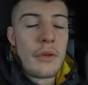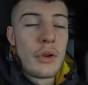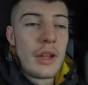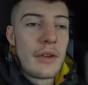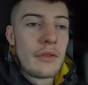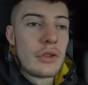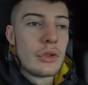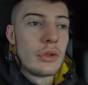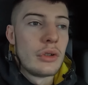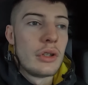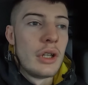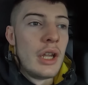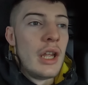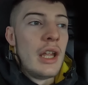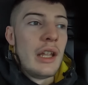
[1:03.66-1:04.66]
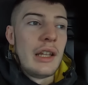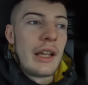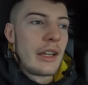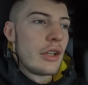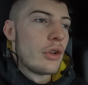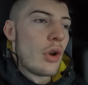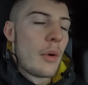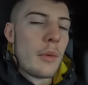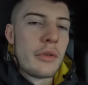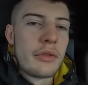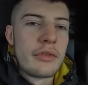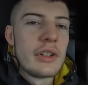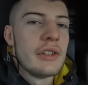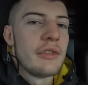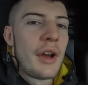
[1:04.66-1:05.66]
I've only ever done like your normal
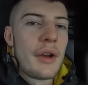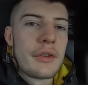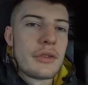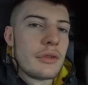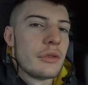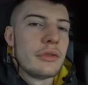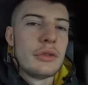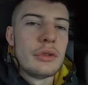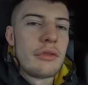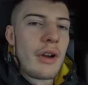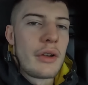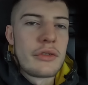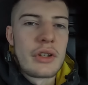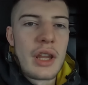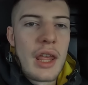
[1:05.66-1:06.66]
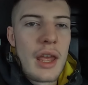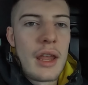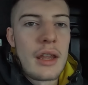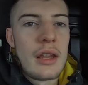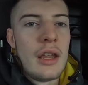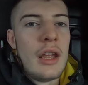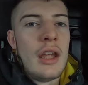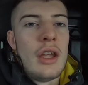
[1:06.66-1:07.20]
3000 or 4000K,